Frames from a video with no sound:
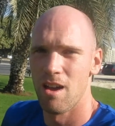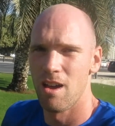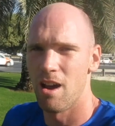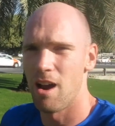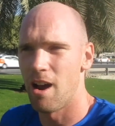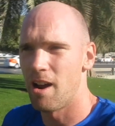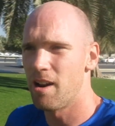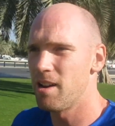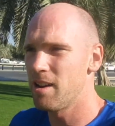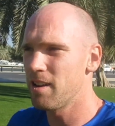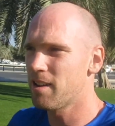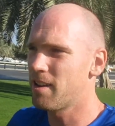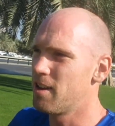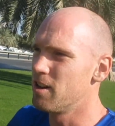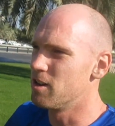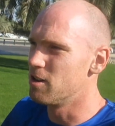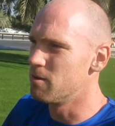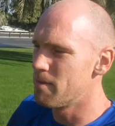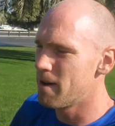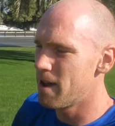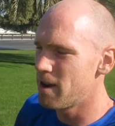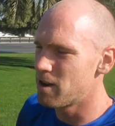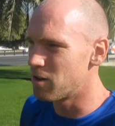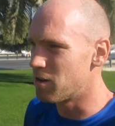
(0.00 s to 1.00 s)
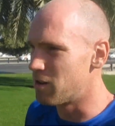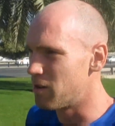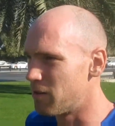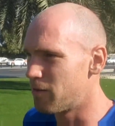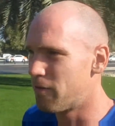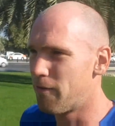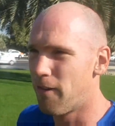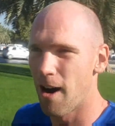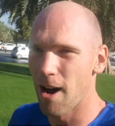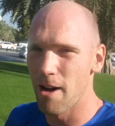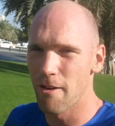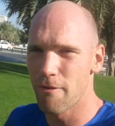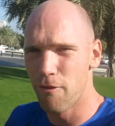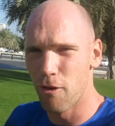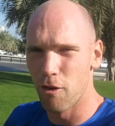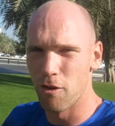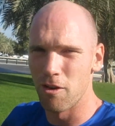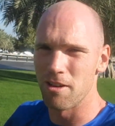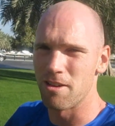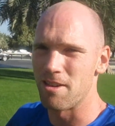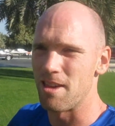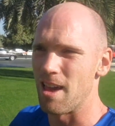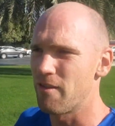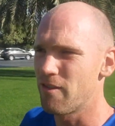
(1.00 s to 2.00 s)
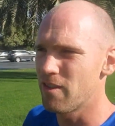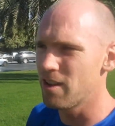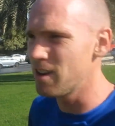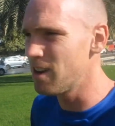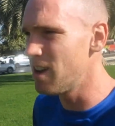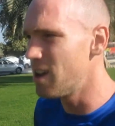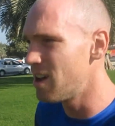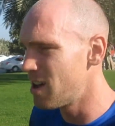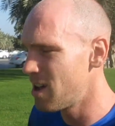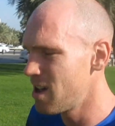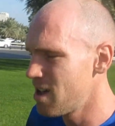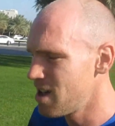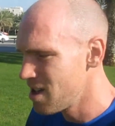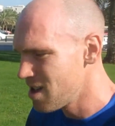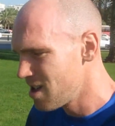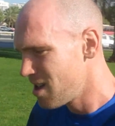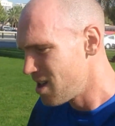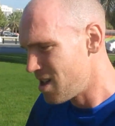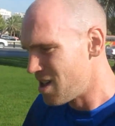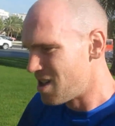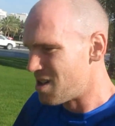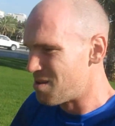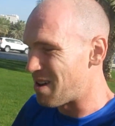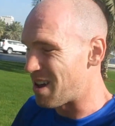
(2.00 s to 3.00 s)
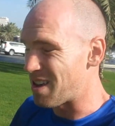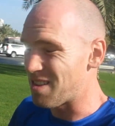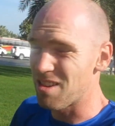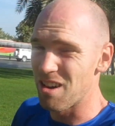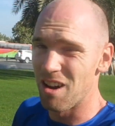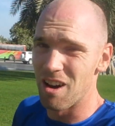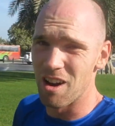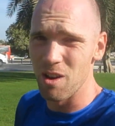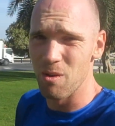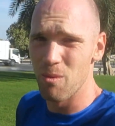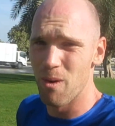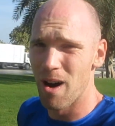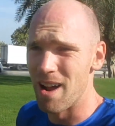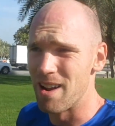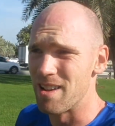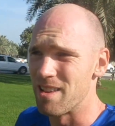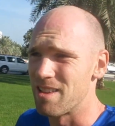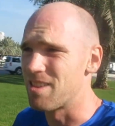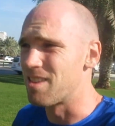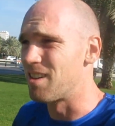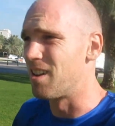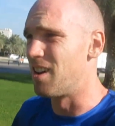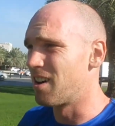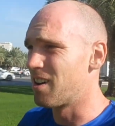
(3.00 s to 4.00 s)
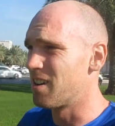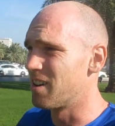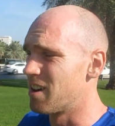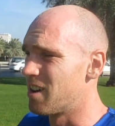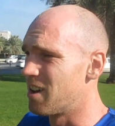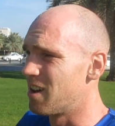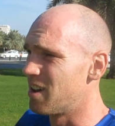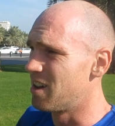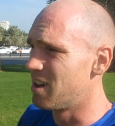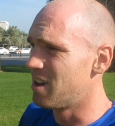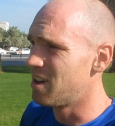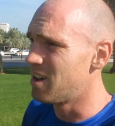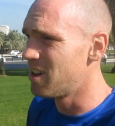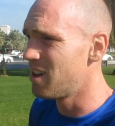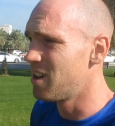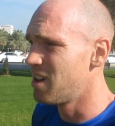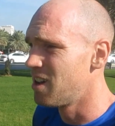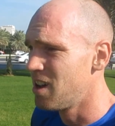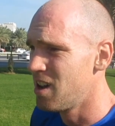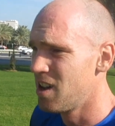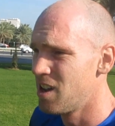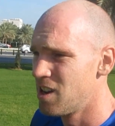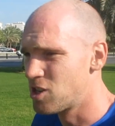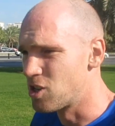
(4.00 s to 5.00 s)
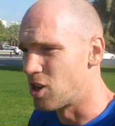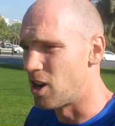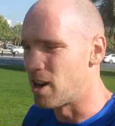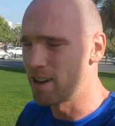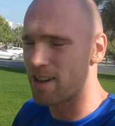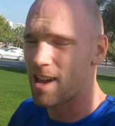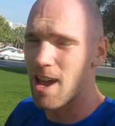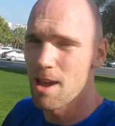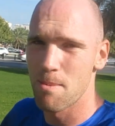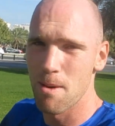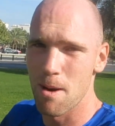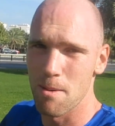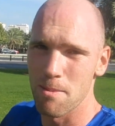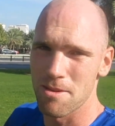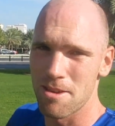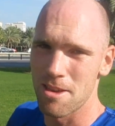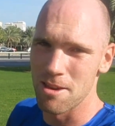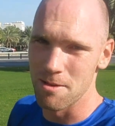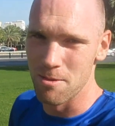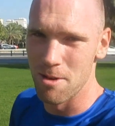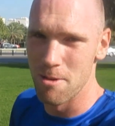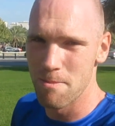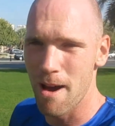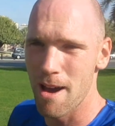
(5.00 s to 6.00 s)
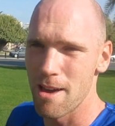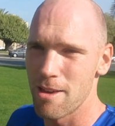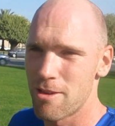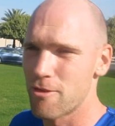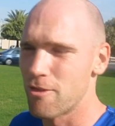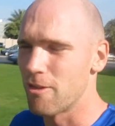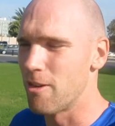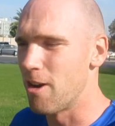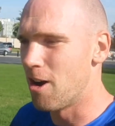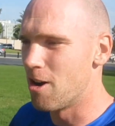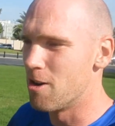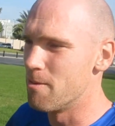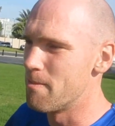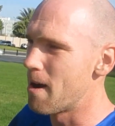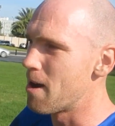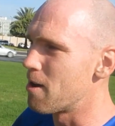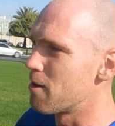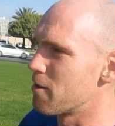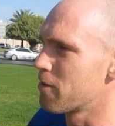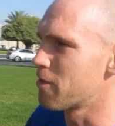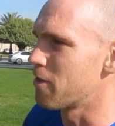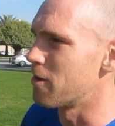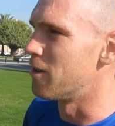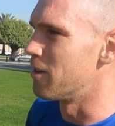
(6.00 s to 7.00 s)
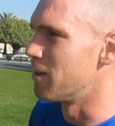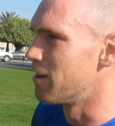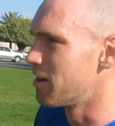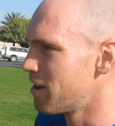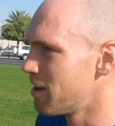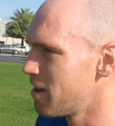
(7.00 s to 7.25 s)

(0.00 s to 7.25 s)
I did a kilometre in 5:47. That's only one, so I've got to try and keep up a similar pace for a whole marathon.